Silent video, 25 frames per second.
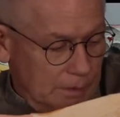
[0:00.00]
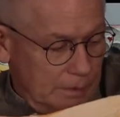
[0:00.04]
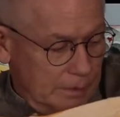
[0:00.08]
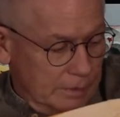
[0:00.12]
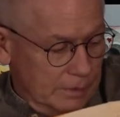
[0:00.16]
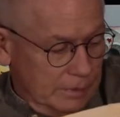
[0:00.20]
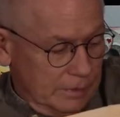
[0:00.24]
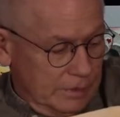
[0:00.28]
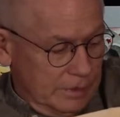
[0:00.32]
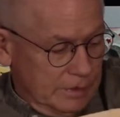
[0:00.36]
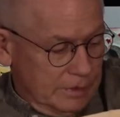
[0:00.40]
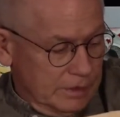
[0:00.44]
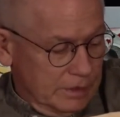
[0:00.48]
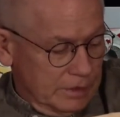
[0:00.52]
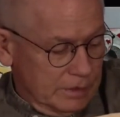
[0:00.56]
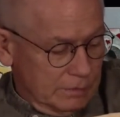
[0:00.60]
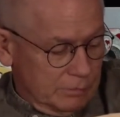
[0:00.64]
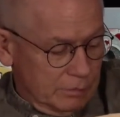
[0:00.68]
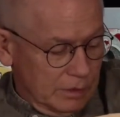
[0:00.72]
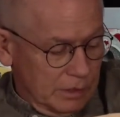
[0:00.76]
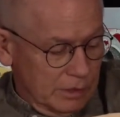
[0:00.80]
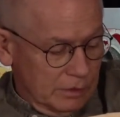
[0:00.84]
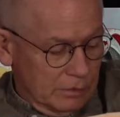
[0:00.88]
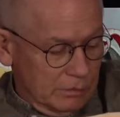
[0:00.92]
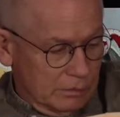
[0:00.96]
This is,
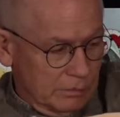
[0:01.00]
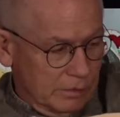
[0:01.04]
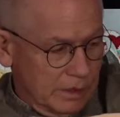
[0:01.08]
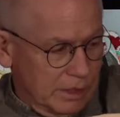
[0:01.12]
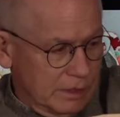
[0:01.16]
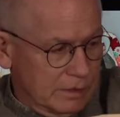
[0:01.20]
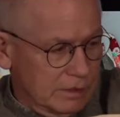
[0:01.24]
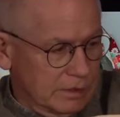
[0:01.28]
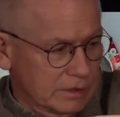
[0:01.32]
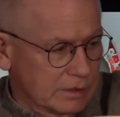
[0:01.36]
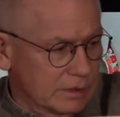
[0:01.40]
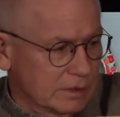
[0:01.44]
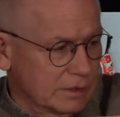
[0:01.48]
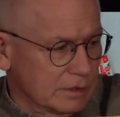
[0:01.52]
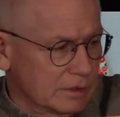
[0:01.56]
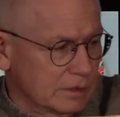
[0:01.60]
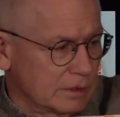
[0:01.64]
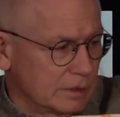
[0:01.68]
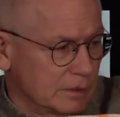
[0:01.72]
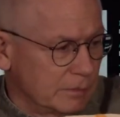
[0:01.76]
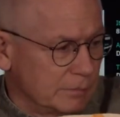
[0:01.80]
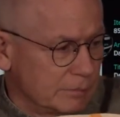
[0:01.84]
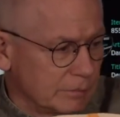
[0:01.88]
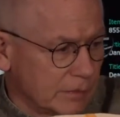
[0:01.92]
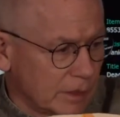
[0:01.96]
by the way, this is
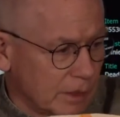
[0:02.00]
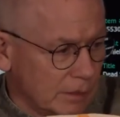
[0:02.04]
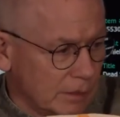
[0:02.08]
a